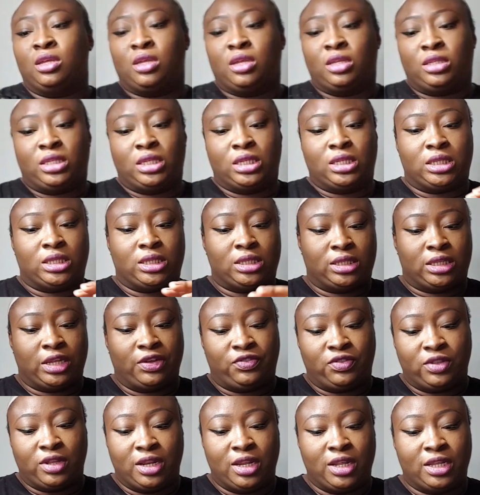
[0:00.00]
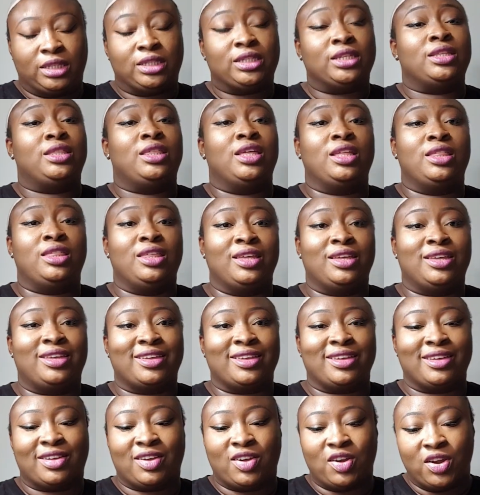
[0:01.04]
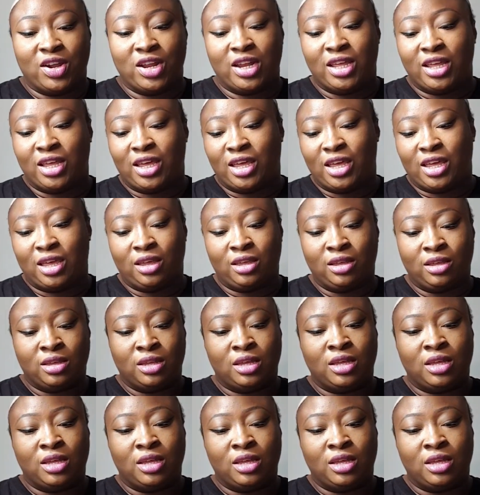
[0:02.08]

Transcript: this is definitely a synthetic curly hair